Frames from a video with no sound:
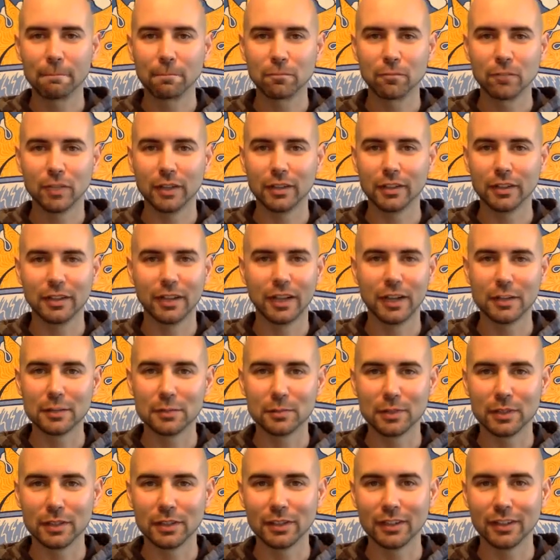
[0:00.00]
I need
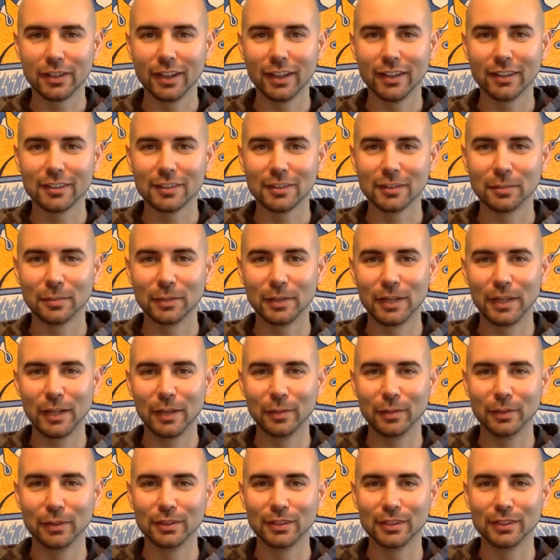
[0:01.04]
high-speed internet to be
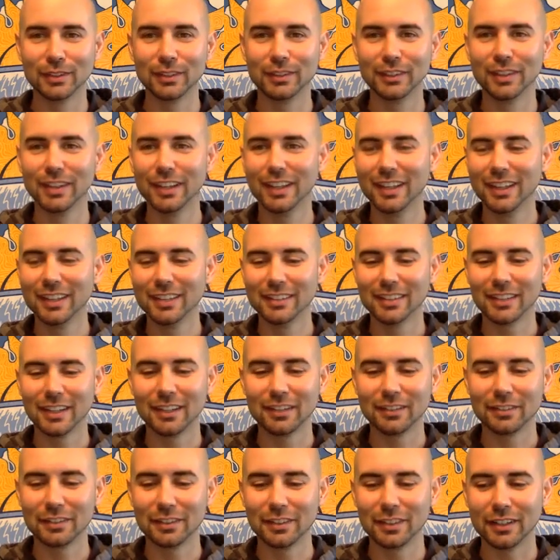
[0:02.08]
able to
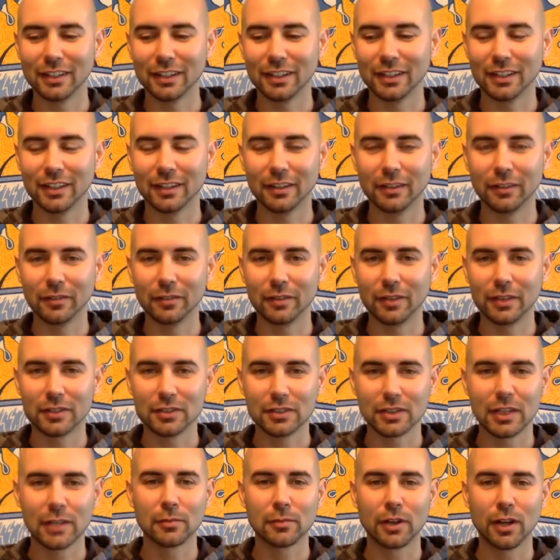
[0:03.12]
have a
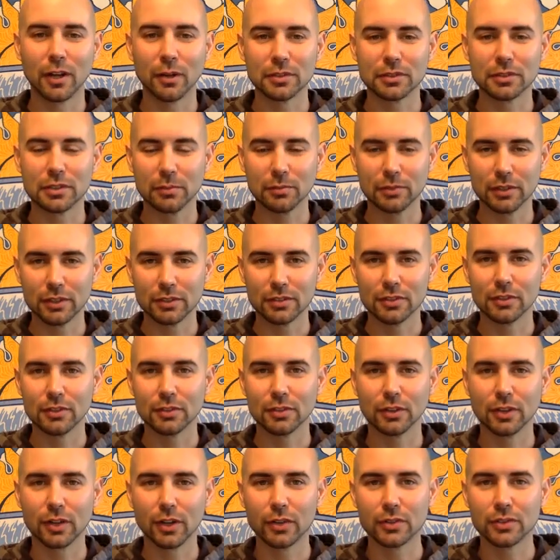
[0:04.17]
Skype call with somebody, to do
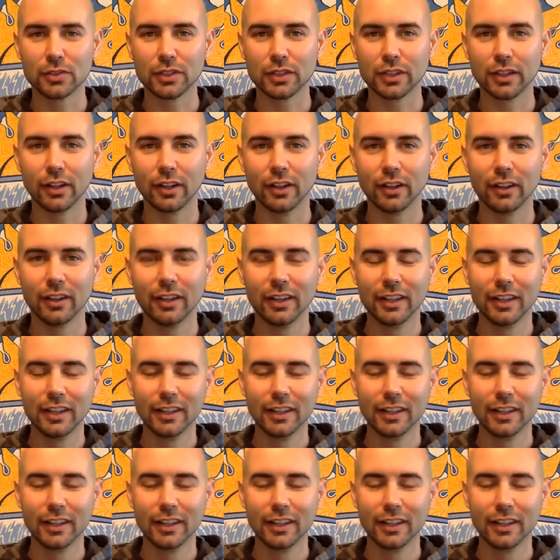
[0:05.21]
a coaching call.